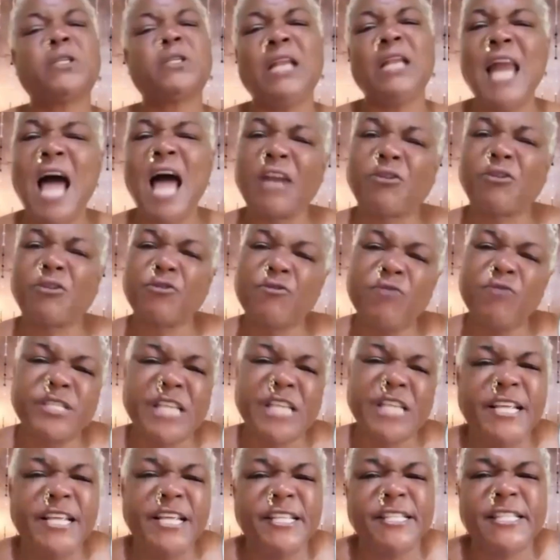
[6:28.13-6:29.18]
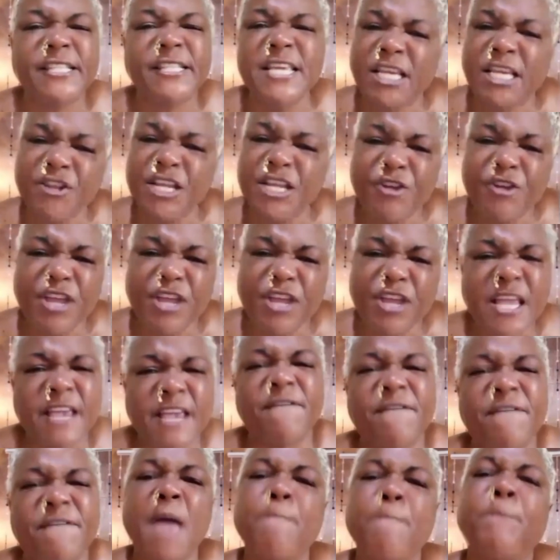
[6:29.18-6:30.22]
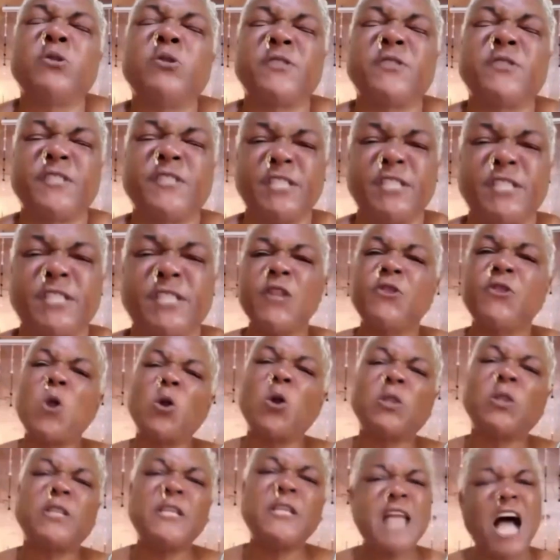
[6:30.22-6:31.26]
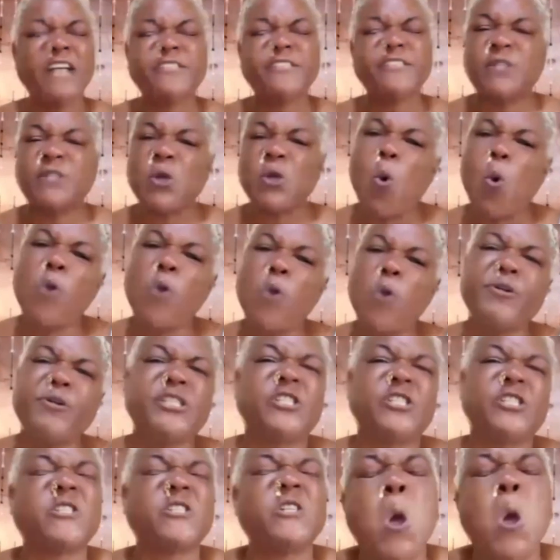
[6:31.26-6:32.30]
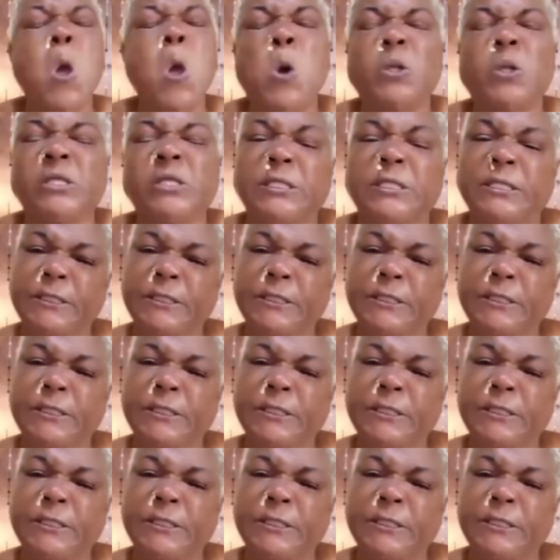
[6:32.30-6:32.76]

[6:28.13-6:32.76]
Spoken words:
clot. Rosalie thinking you fly pussy. Dirty nasty orange salt.